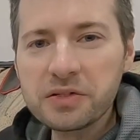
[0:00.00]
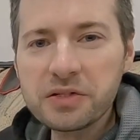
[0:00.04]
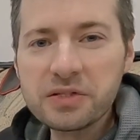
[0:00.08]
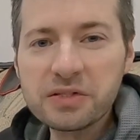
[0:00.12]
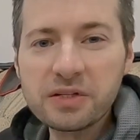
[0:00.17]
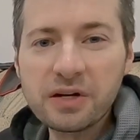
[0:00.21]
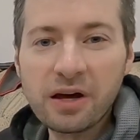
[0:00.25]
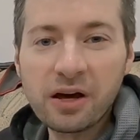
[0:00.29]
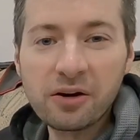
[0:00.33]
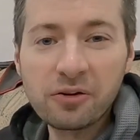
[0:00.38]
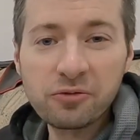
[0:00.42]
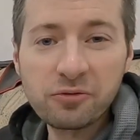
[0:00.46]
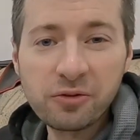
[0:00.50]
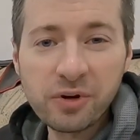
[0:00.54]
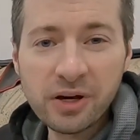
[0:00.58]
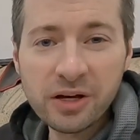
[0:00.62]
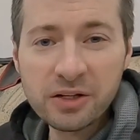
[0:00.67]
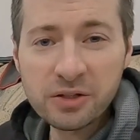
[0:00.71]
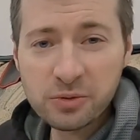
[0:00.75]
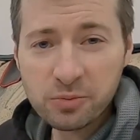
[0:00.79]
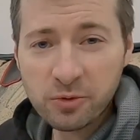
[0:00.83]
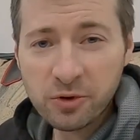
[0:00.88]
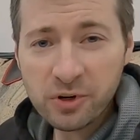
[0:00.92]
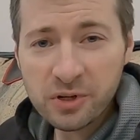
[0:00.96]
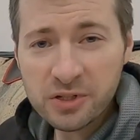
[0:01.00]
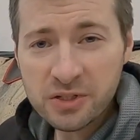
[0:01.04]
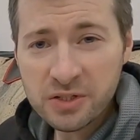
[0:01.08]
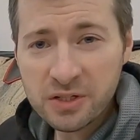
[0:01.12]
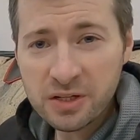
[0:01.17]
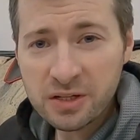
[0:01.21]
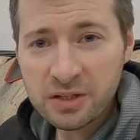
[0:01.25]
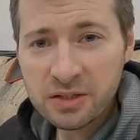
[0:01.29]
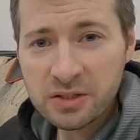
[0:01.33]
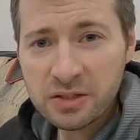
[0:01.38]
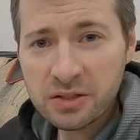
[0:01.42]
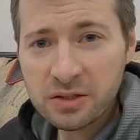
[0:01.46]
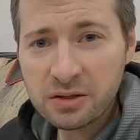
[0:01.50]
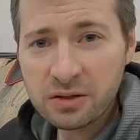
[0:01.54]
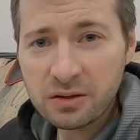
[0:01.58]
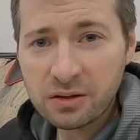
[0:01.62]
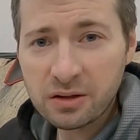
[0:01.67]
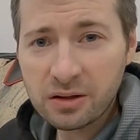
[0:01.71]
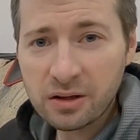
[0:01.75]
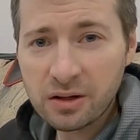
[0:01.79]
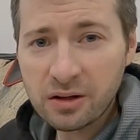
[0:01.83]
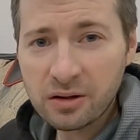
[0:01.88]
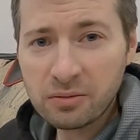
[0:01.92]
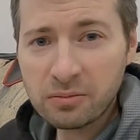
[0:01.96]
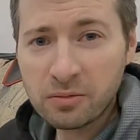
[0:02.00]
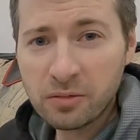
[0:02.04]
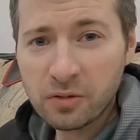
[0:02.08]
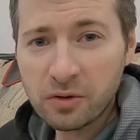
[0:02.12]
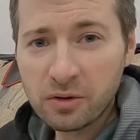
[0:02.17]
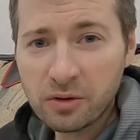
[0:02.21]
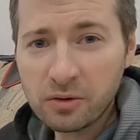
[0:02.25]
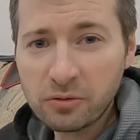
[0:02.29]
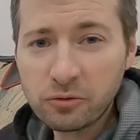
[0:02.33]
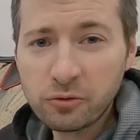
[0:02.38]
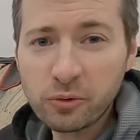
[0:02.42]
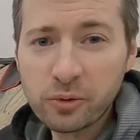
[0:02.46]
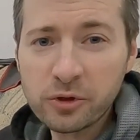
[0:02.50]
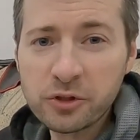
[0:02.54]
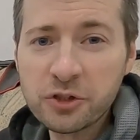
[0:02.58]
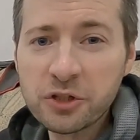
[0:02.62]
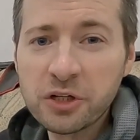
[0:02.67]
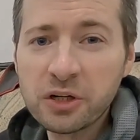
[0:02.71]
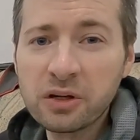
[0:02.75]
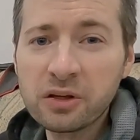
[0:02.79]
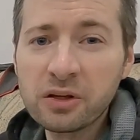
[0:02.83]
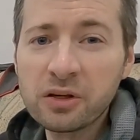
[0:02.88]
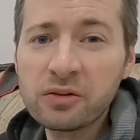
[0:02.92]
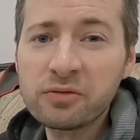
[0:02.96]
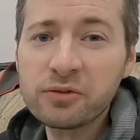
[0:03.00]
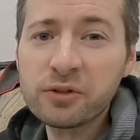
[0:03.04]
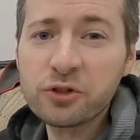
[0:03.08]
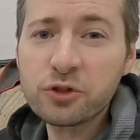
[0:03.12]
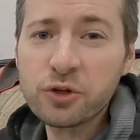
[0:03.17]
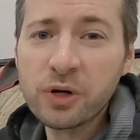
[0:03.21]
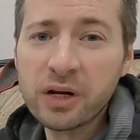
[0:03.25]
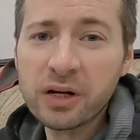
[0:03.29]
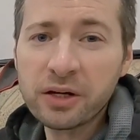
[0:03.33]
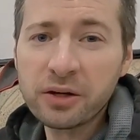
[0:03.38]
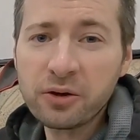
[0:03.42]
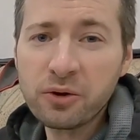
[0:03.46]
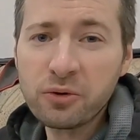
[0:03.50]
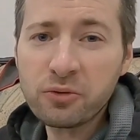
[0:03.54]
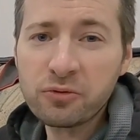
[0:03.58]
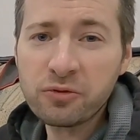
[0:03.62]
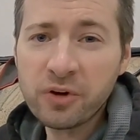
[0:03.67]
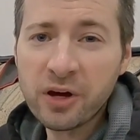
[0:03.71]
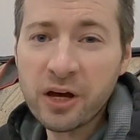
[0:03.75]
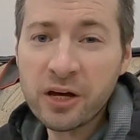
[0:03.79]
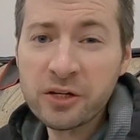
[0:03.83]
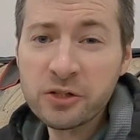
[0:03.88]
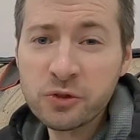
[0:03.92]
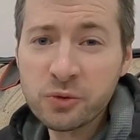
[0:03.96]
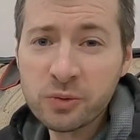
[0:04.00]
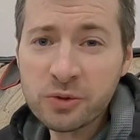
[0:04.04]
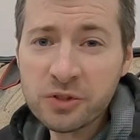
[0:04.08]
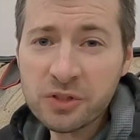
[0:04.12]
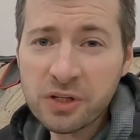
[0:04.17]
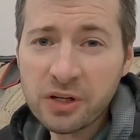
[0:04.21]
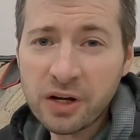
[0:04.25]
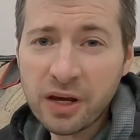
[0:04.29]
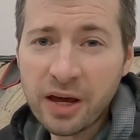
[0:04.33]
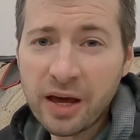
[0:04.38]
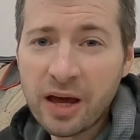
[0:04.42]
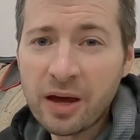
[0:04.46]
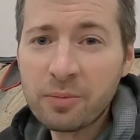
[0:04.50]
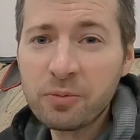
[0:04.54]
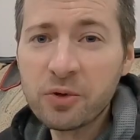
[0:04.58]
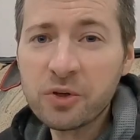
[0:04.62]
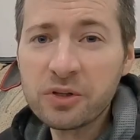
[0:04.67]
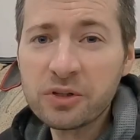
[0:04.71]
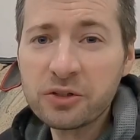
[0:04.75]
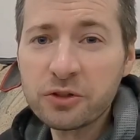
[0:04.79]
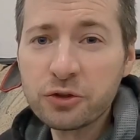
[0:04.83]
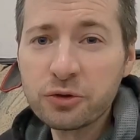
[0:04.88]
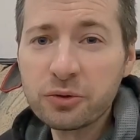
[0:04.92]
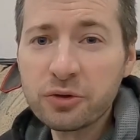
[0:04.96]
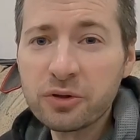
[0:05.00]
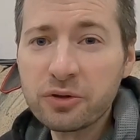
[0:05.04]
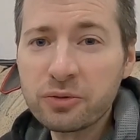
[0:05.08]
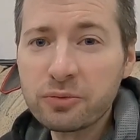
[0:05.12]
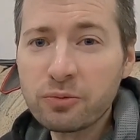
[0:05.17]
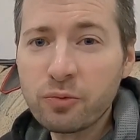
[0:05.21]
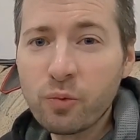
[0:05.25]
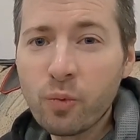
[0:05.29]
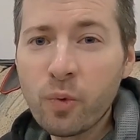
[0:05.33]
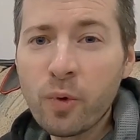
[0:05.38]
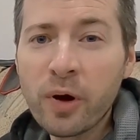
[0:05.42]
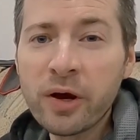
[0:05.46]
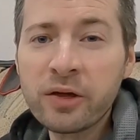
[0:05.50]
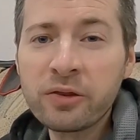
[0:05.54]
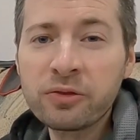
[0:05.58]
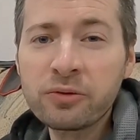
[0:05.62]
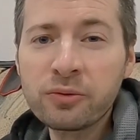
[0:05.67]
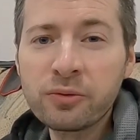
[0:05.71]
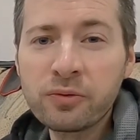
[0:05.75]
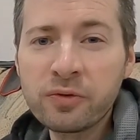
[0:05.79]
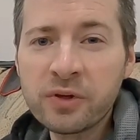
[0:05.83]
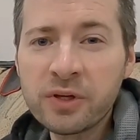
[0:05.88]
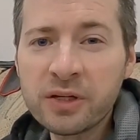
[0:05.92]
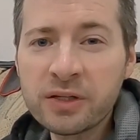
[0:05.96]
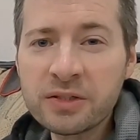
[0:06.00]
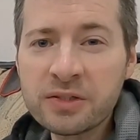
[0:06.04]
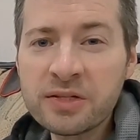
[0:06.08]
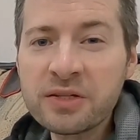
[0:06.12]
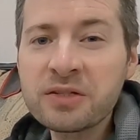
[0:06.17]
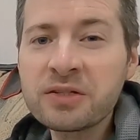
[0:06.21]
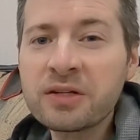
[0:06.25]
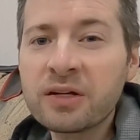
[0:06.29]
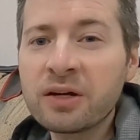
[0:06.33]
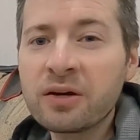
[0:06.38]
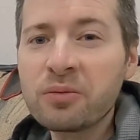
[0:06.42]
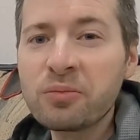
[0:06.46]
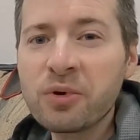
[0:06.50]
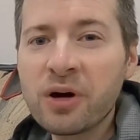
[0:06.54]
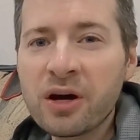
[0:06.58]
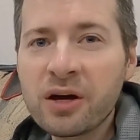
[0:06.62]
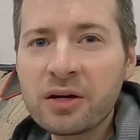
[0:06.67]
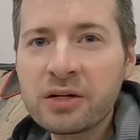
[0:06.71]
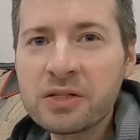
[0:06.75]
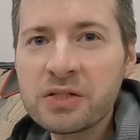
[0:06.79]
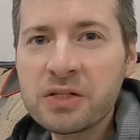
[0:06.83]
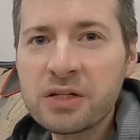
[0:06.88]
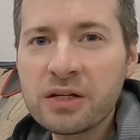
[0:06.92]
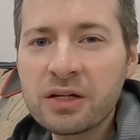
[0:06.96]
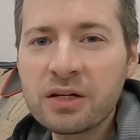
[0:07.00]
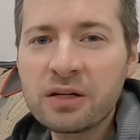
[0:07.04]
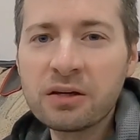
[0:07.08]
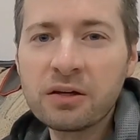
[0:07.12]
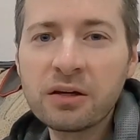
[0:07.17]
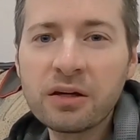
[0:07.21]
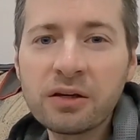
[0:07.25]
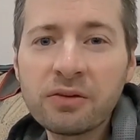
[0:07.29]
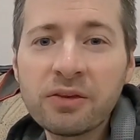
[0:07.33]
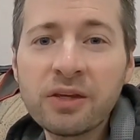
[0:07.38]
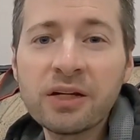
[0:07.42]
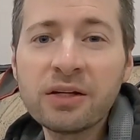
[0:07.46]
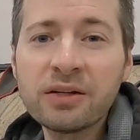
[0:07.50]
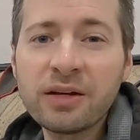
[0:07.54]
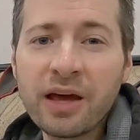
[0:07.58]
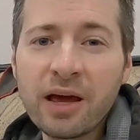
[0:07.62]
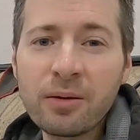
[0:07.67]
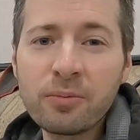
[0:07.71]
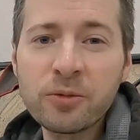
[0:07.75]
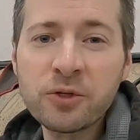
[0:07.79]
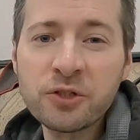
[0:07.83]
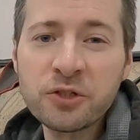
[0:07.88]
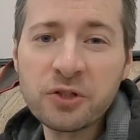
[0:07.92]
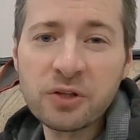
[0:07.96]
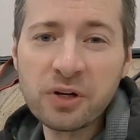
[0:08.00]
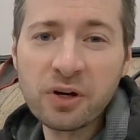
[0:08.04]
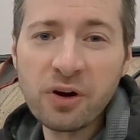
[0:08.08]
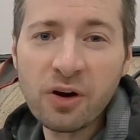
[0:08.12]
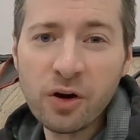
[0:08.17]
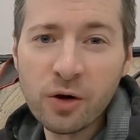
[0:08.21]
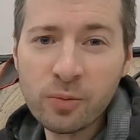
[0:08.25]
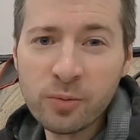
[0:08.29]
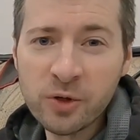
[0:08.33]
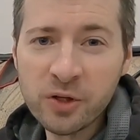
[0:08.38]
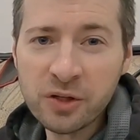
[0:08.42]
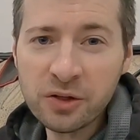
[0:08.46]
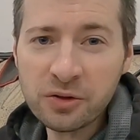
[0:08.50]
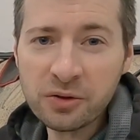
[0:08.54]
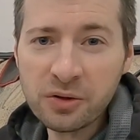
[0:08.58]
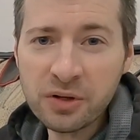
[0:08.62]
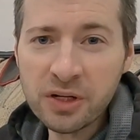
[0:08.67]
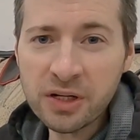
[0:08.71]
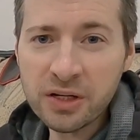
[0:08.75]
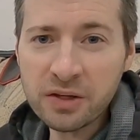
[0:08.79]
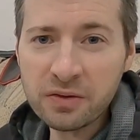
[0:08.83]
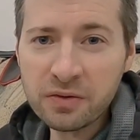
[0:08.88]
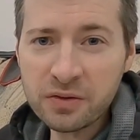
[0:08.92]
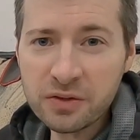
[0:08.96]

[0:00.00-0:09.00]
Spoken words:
This is not a fast process. Unfortunately, if you try to go fast, what's going to happen is you'll go right through the existing epoxy and then damage the carbon underneath.